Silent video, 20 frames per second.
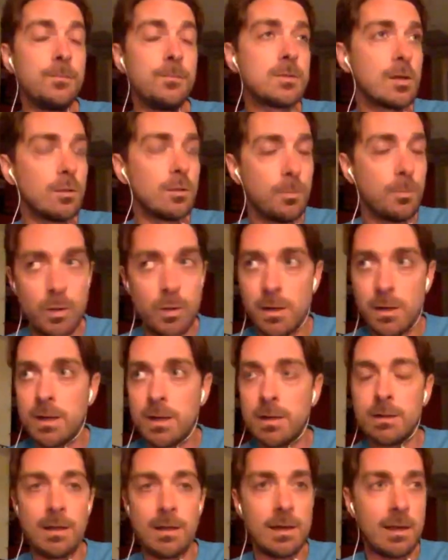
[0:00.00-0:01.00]
So the more you
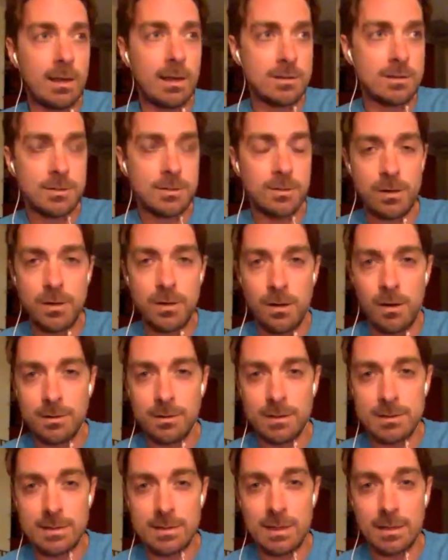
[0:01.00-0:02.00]
can, like, get started on
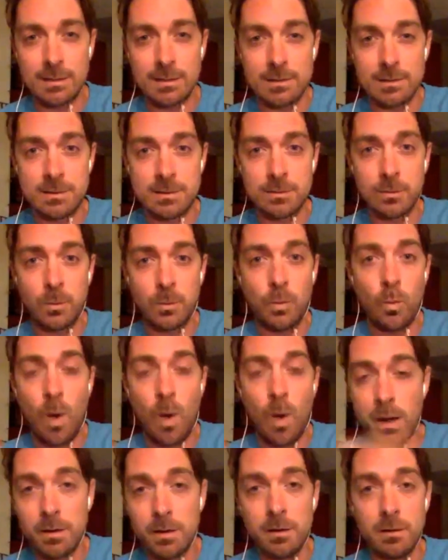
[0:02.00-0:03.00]
these things
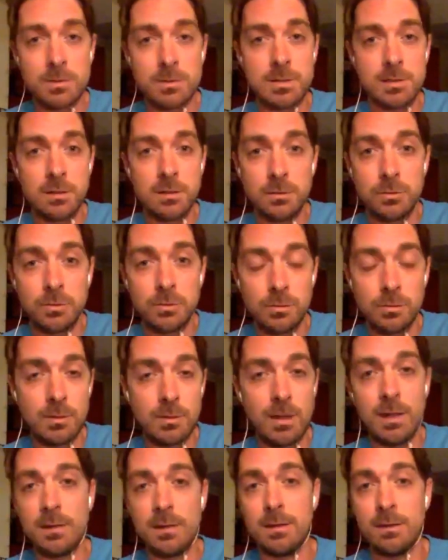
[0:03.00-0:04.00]
while you're still
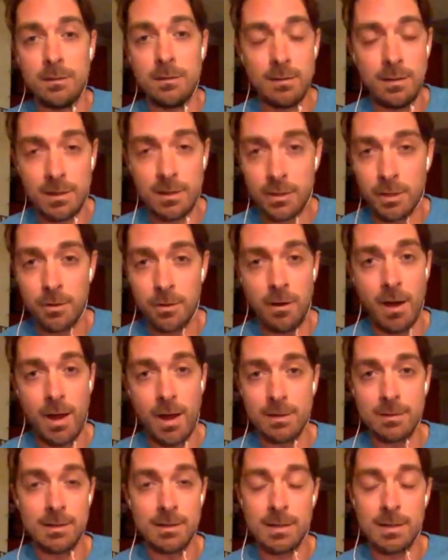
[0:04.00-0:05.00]
in the
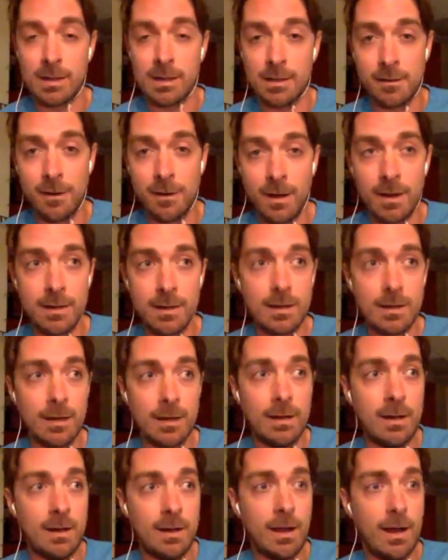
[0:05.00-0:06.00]
grind, the daily grind,
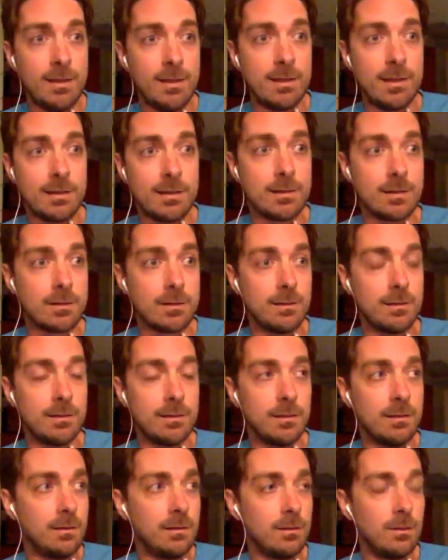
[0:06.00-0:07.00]
I think
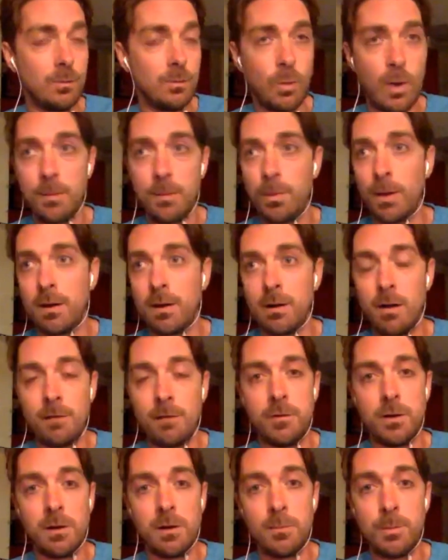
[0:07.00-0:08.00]
the way better
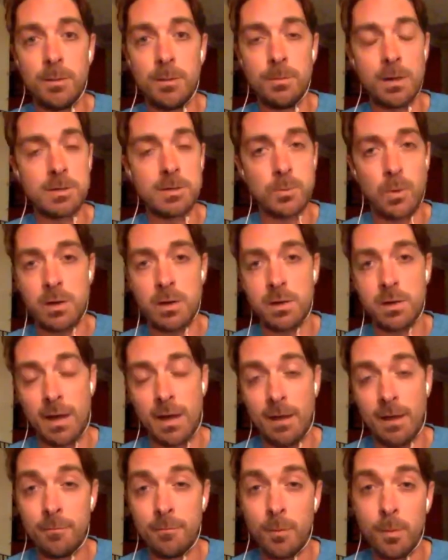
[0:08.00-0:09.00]
off you're going to be, because one, you're going
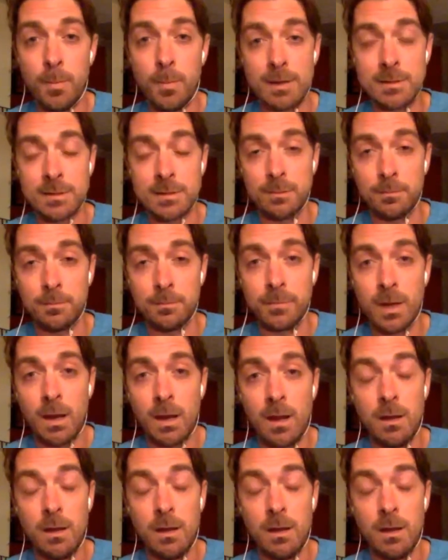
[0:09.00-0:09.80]
to have momentum.